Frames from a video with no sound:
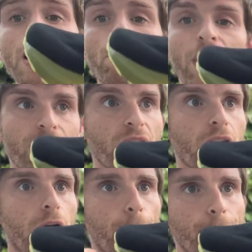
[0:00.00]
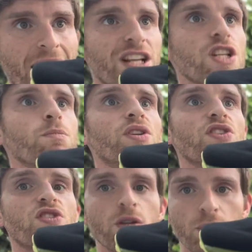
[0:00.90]
but a maximalist
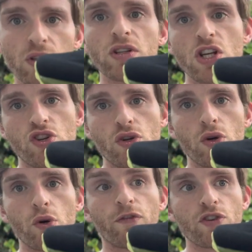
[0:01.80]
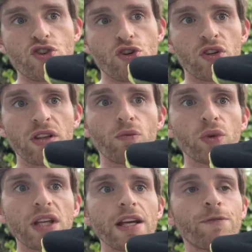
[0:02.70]
stability shoe for sure that
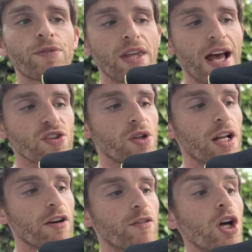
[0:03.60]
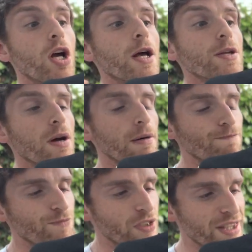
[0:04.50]
really has a lot of
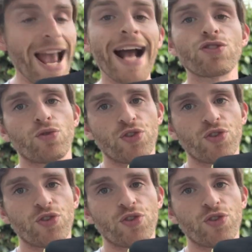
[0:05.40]
natural